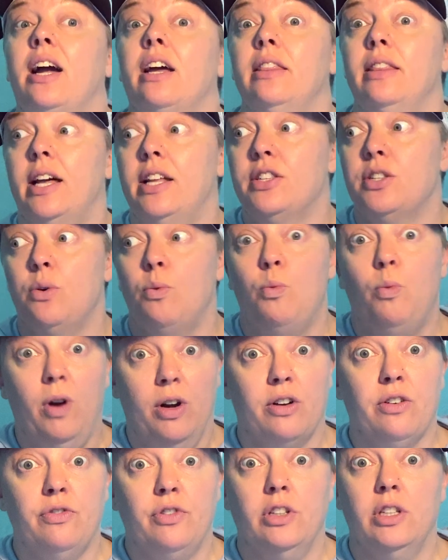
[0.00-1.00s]
and that's
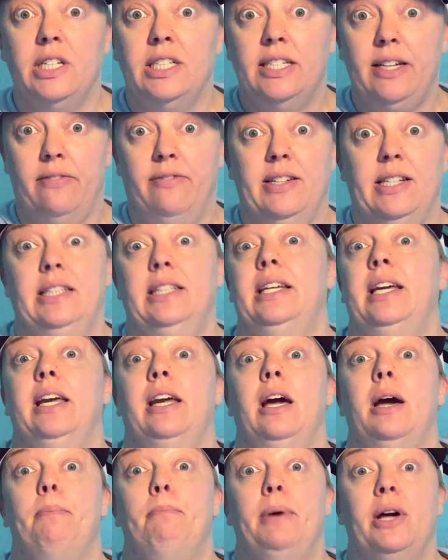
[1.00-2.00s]
wonderful and definitely
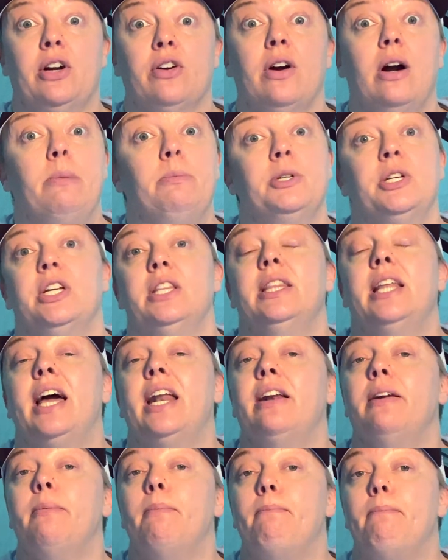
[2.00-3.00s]
a better option
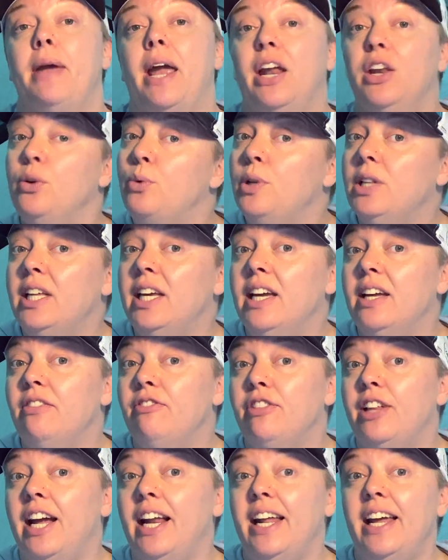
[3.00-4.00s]
than manually
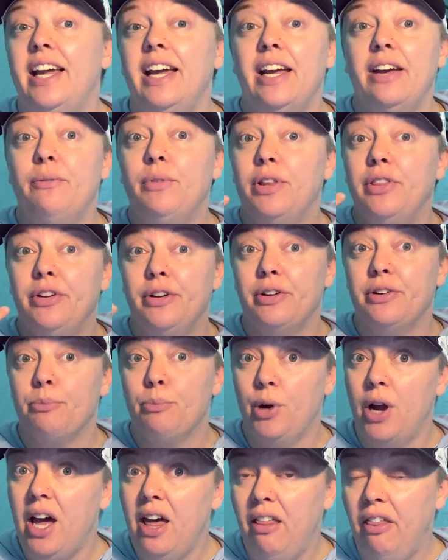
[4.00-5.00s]
inflating with your
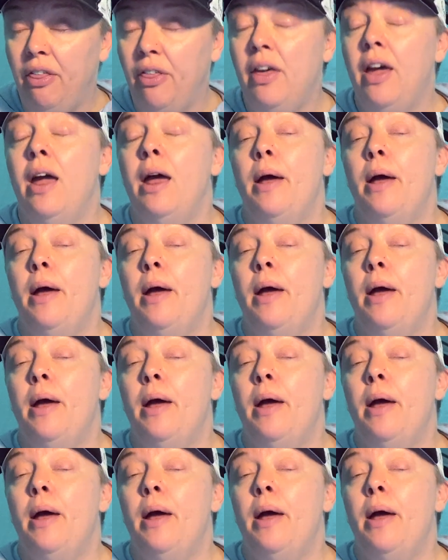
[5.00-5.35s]
breath.